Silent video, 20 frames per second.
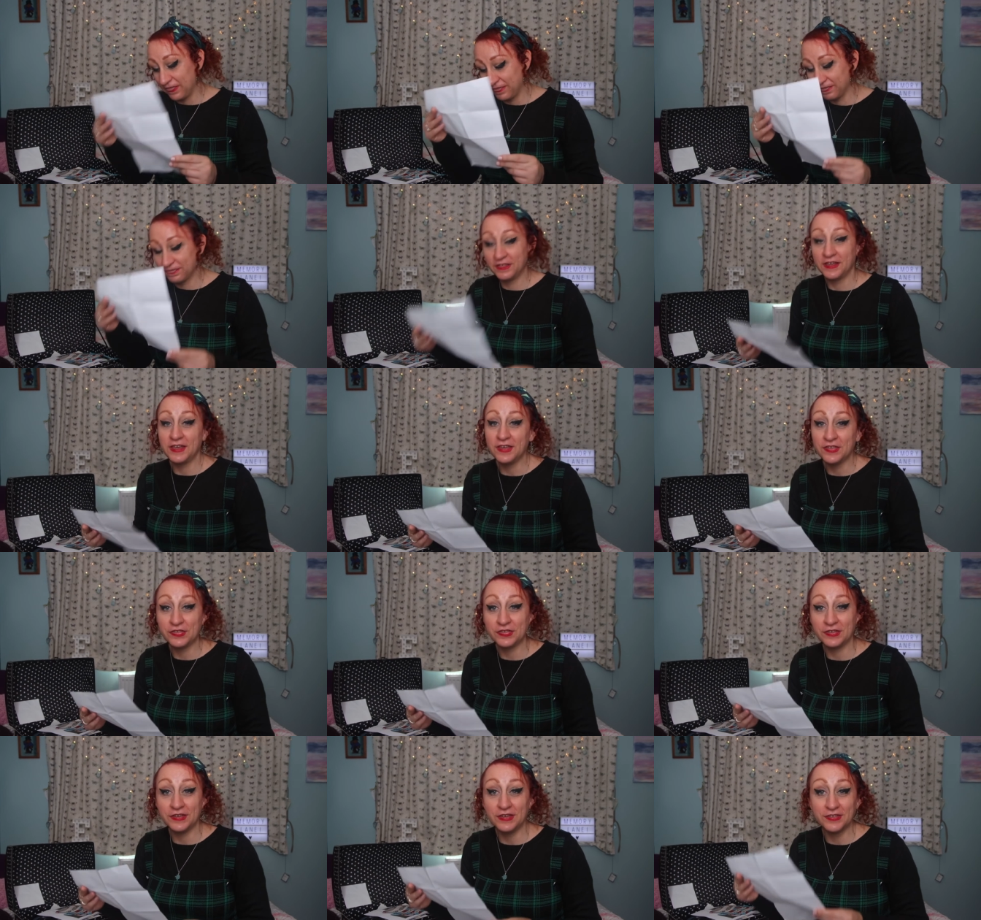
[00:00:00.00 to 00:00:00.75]

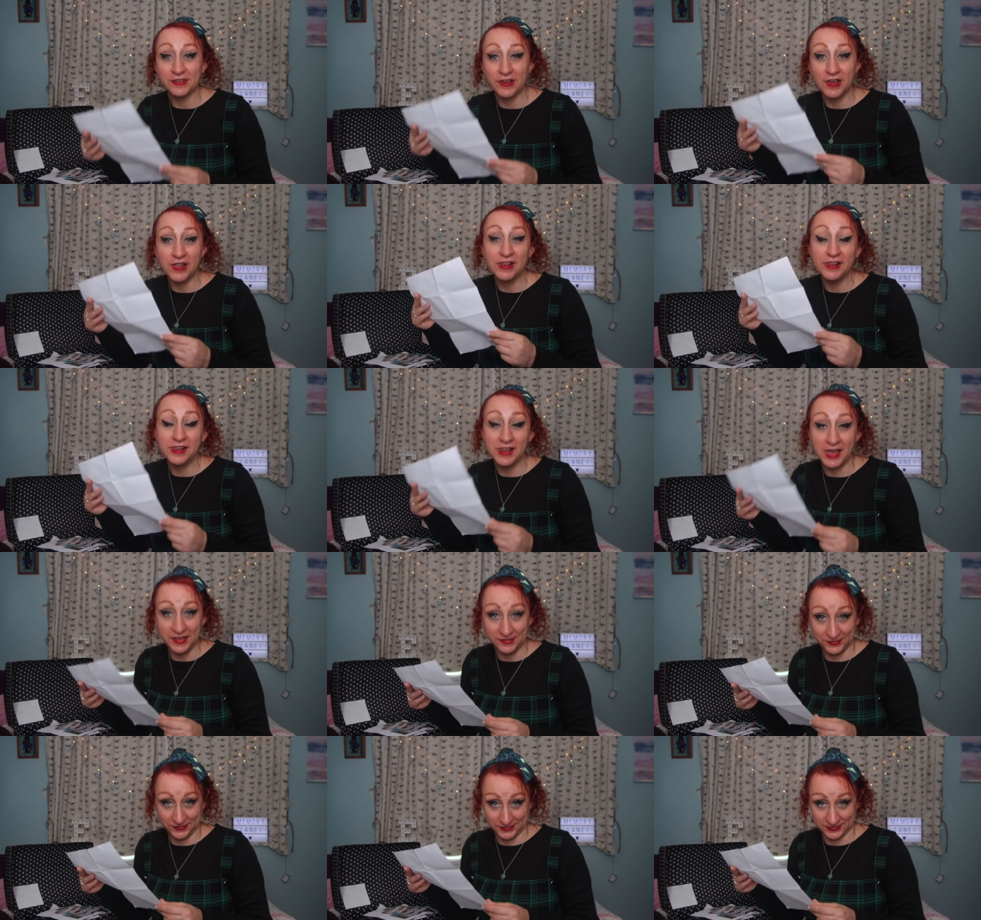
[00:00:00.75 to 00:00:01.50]
This is a
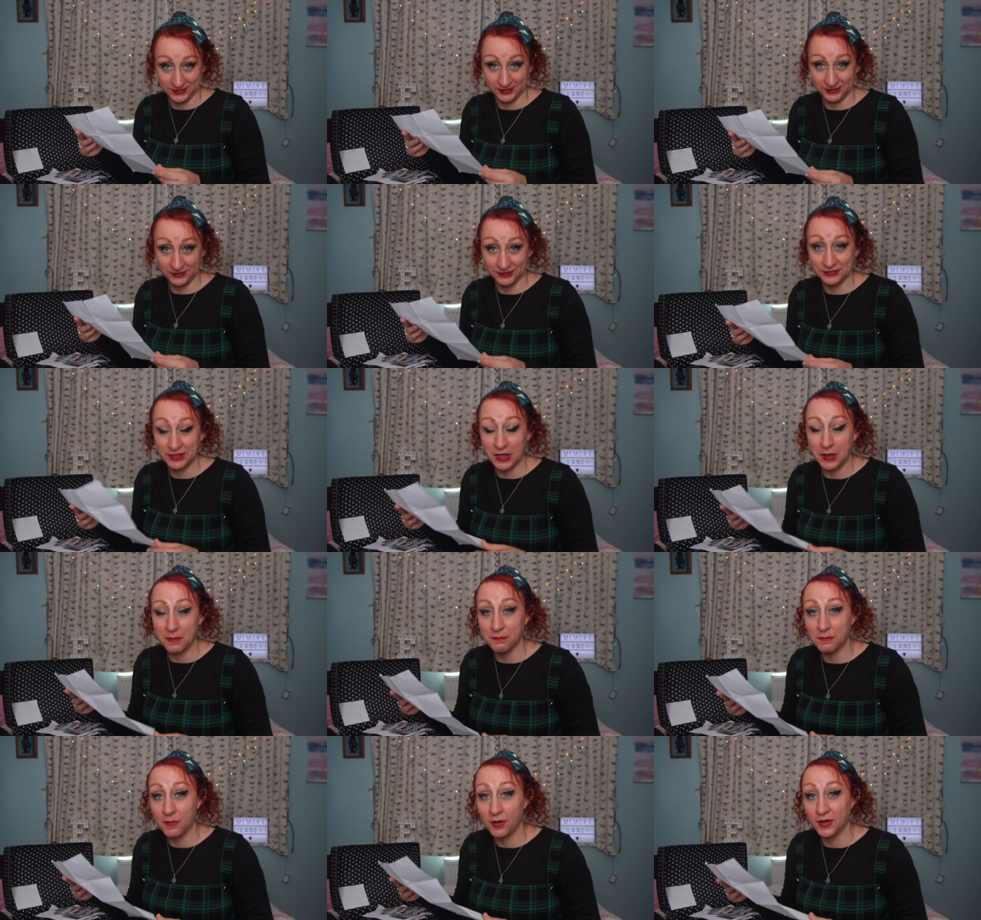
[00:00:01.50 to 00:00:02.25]
letter
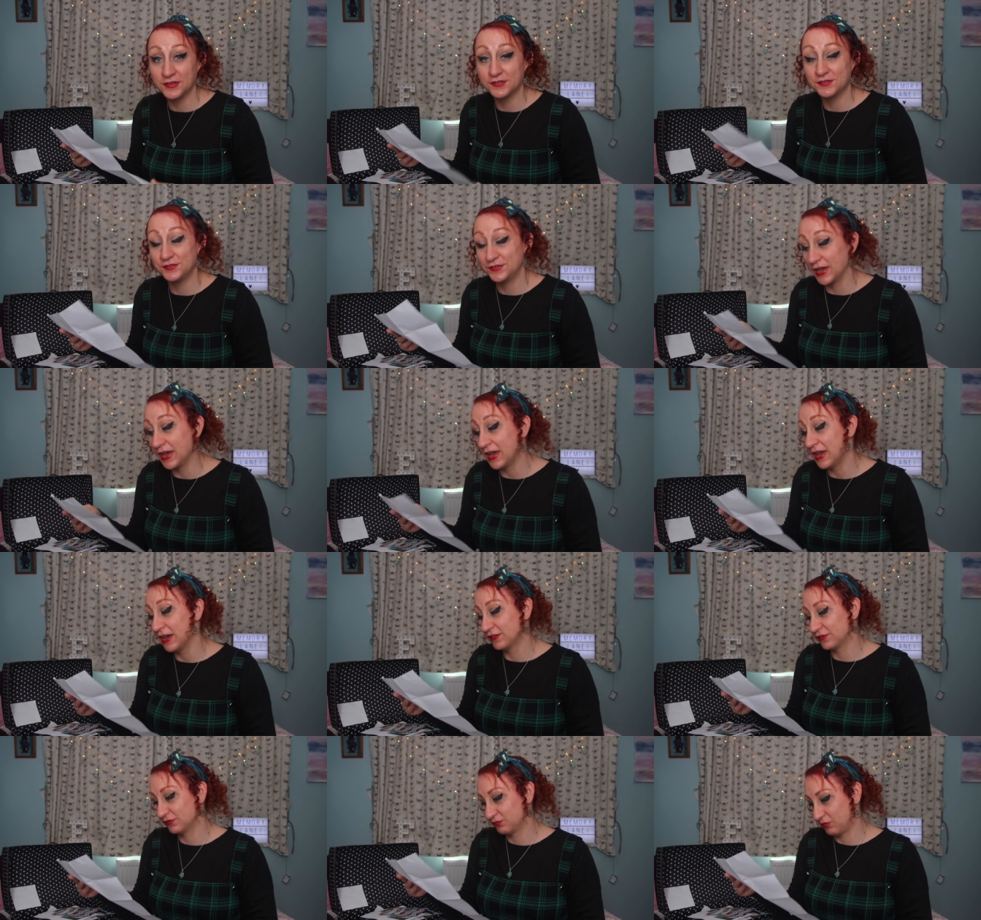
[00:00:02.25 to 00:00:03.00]
that my
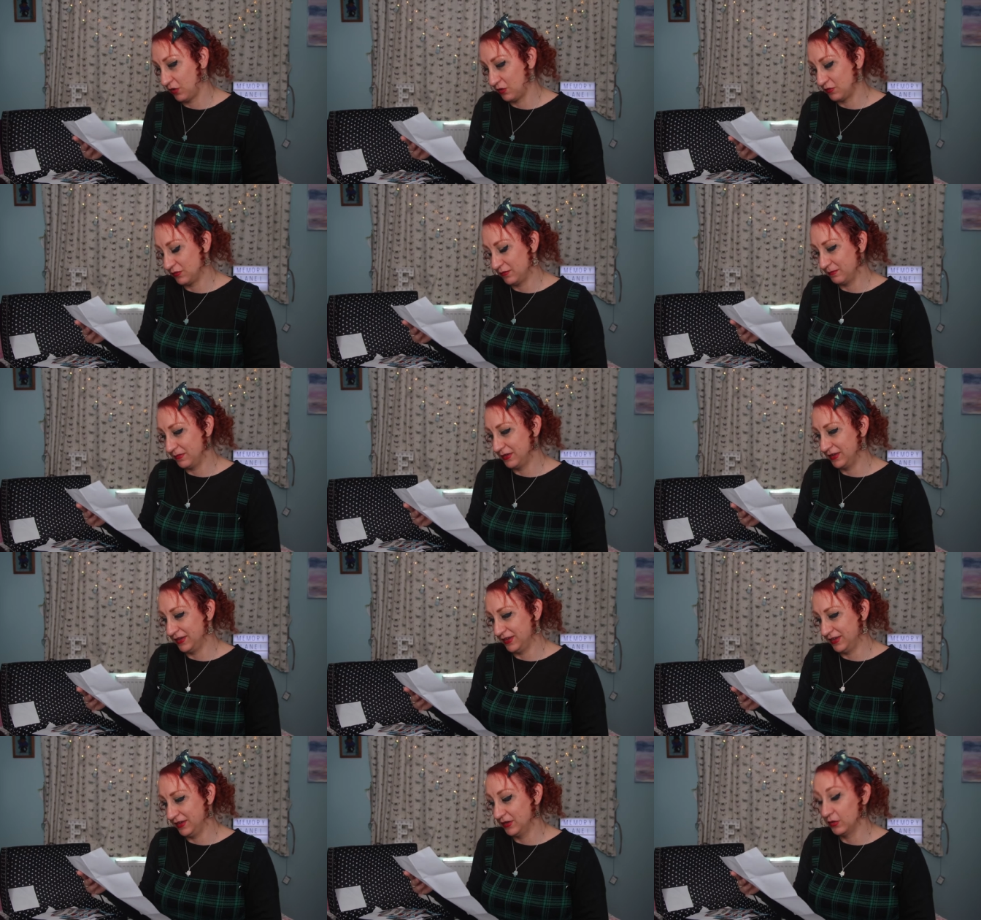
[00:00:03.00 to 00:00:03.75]
dad wrote
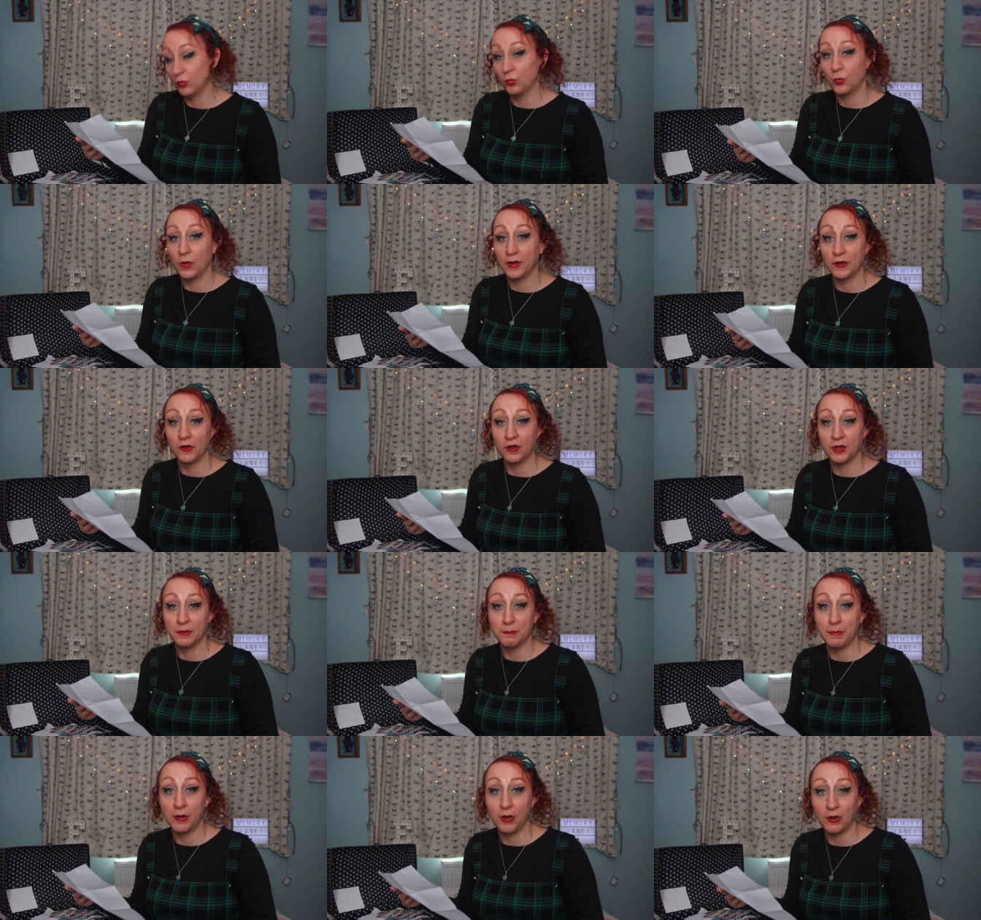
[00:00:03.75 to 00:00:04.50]
me when
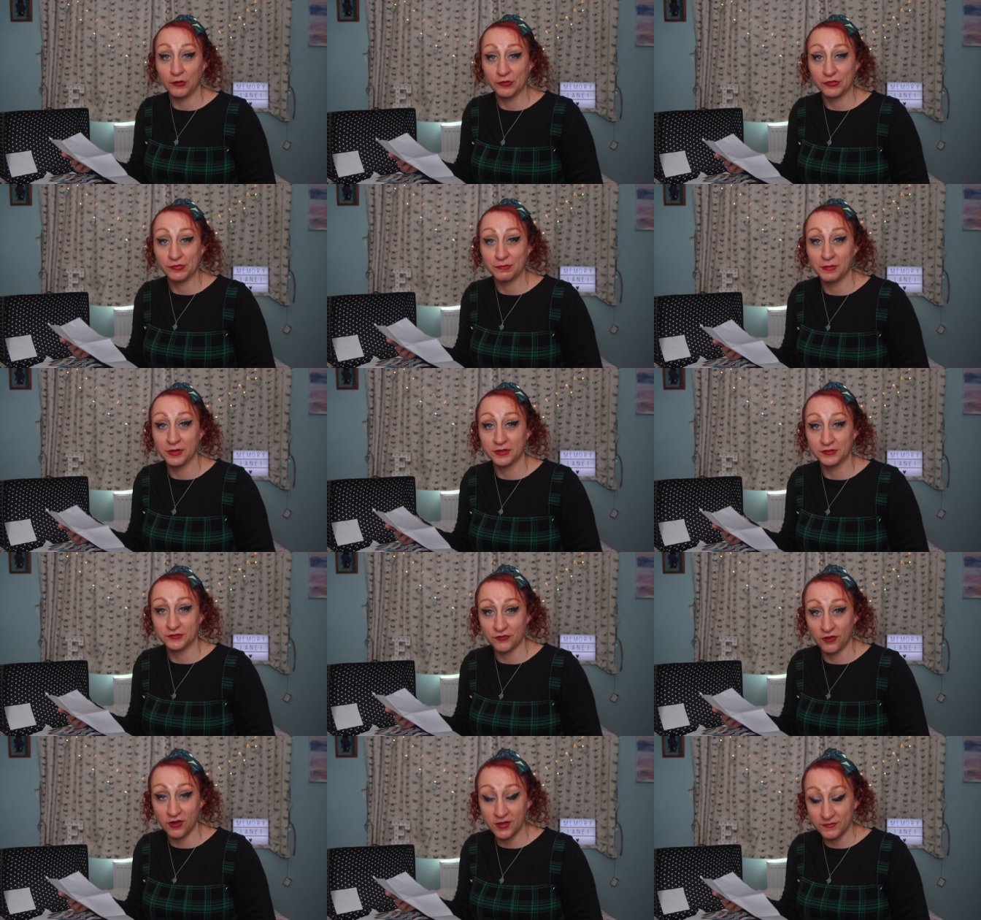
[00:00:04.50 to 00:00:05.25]
I passed my
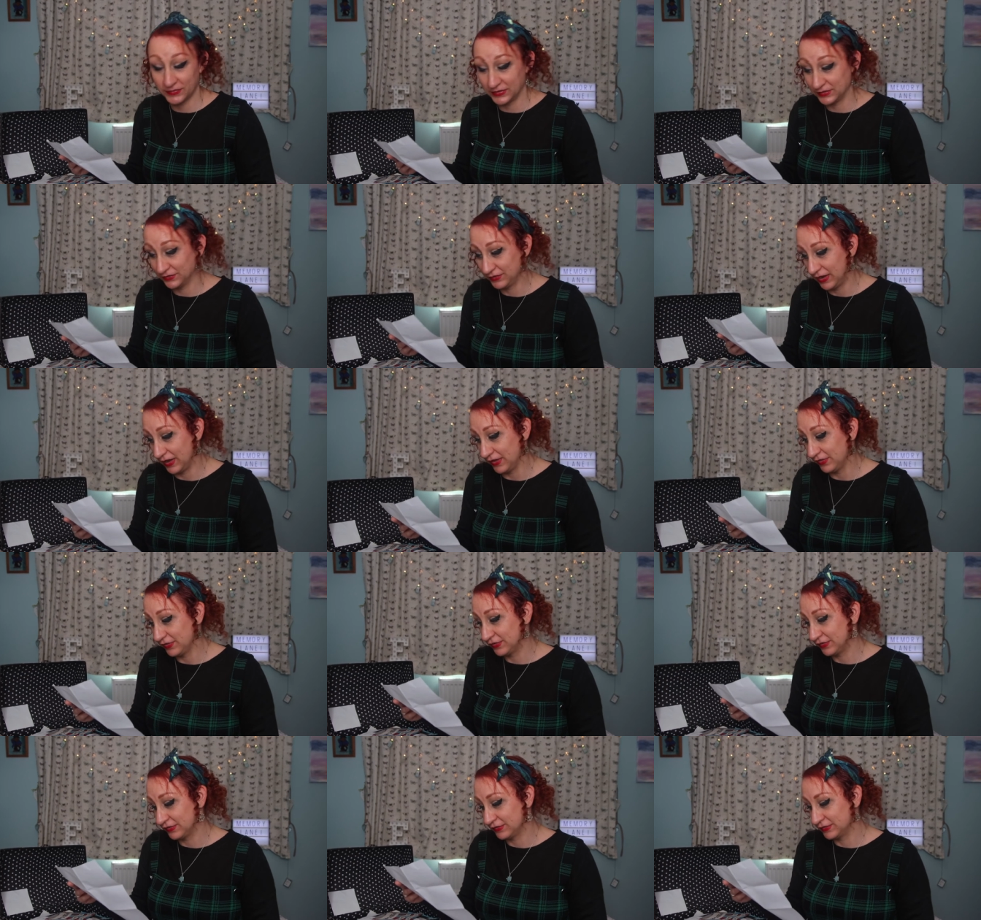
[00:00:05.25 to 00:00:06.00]
driving
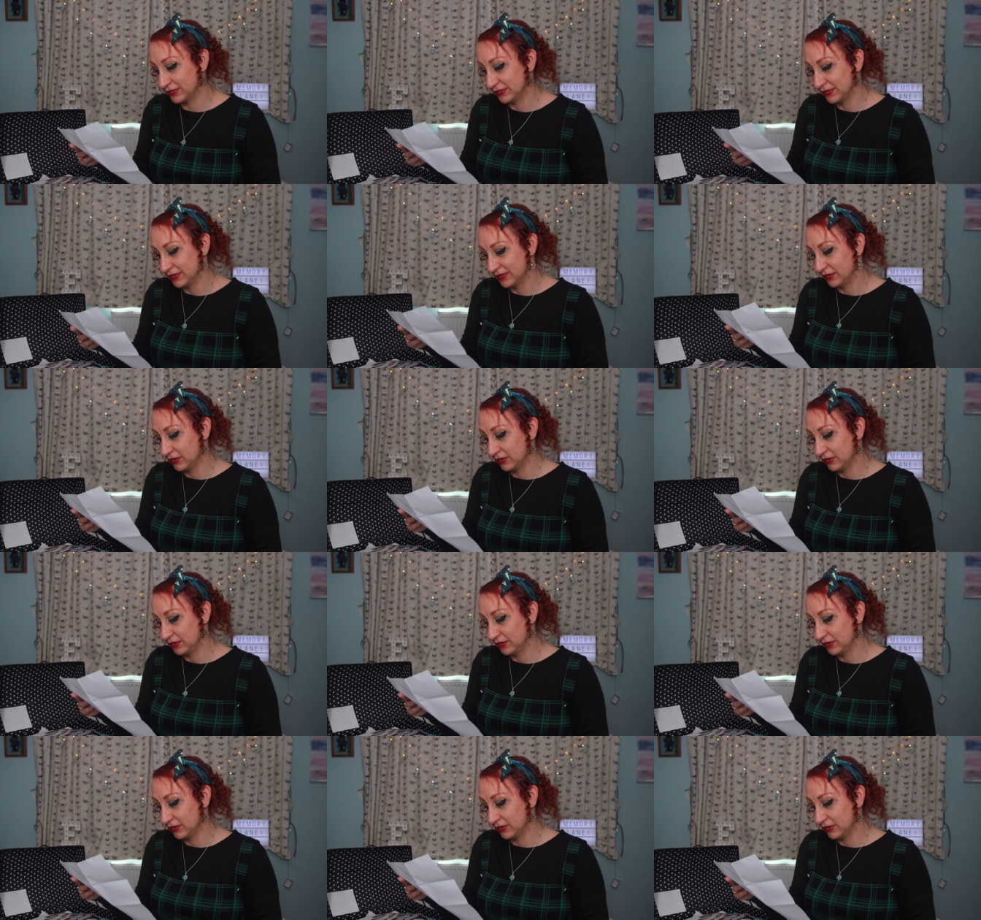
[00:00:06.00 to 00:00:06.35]
test.